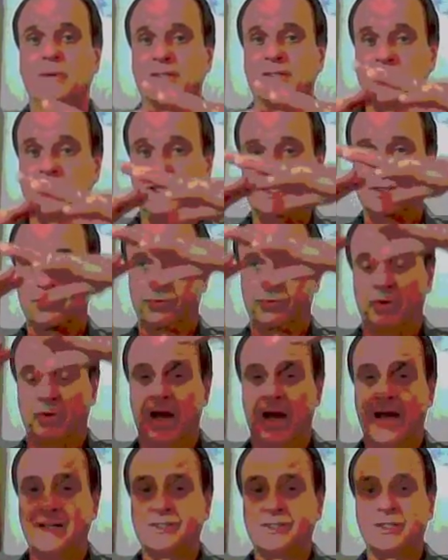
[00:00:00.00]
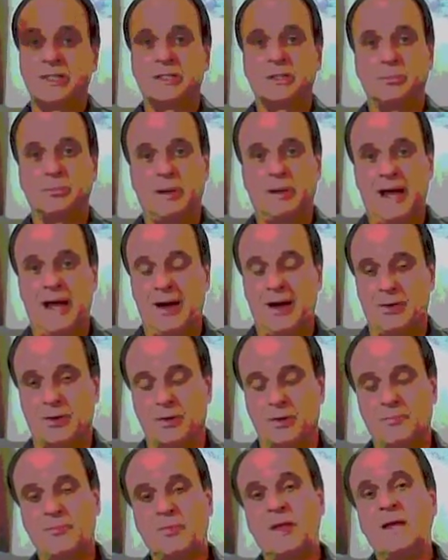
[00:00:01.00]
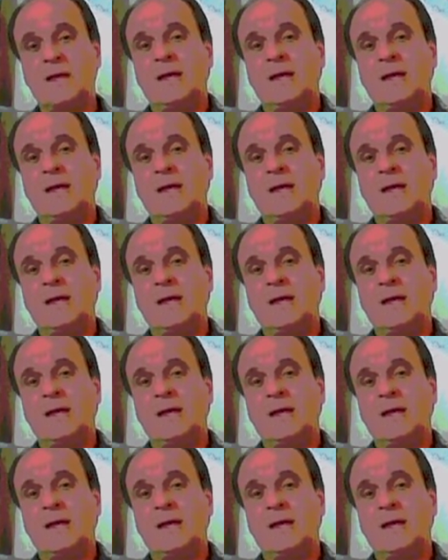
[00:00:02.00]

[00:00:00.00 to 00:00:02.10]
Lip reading: as he is rising to power.